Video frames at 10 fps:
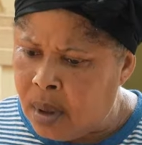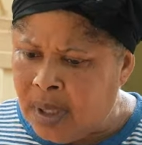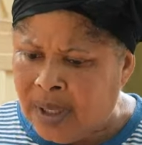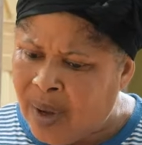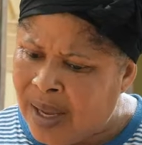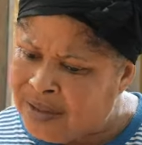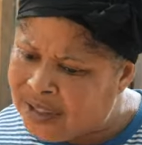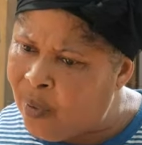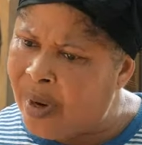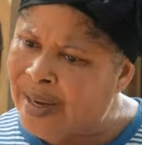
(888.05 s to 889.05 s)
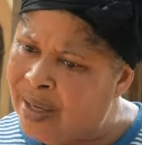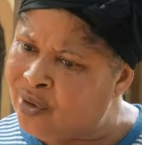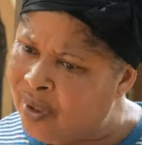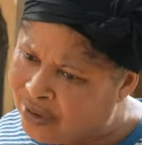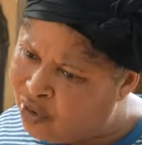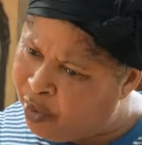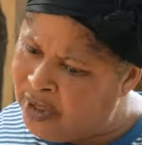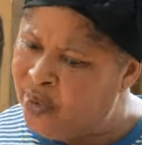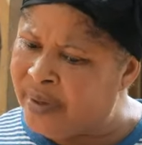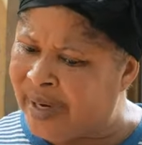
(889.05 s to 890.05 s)
Then go and shower now so that your
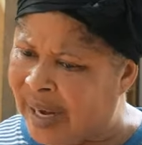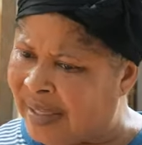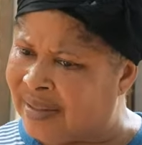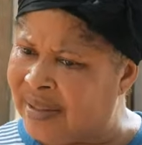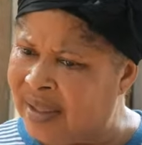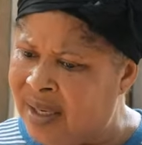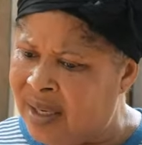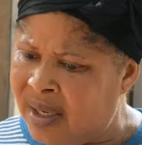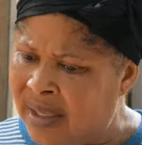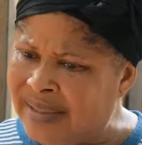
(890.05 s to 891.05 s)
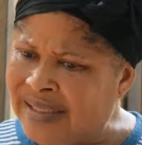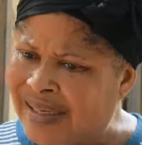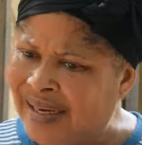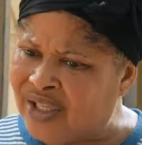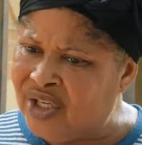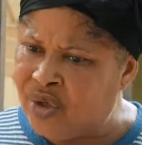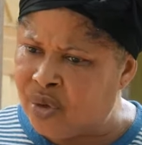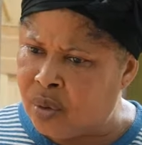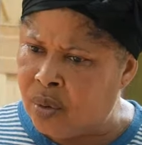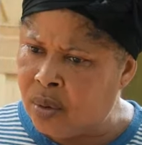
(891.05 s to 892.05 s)
body will relax. Is this scratching
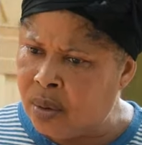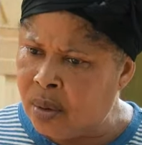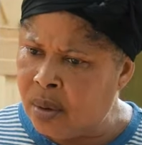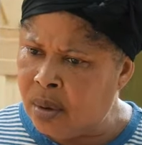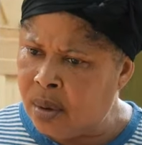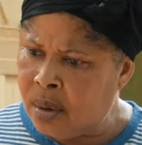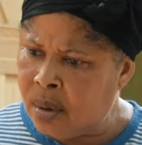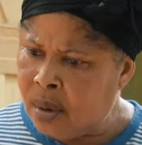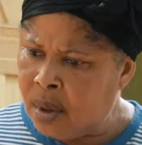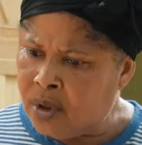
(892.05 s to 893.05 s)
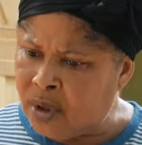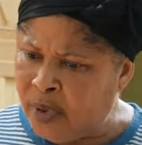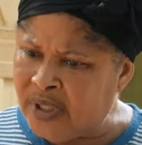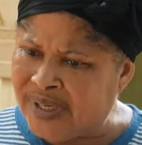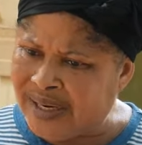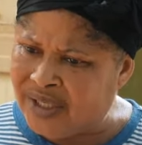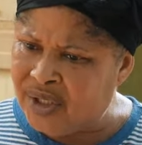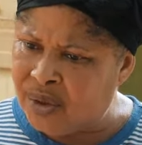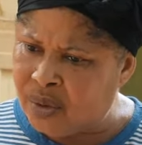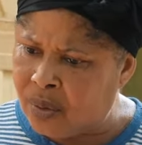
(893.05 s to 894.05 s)
you? Is your body
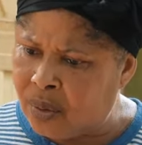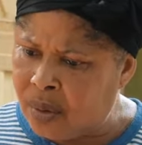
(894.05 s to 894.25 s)
scratching you?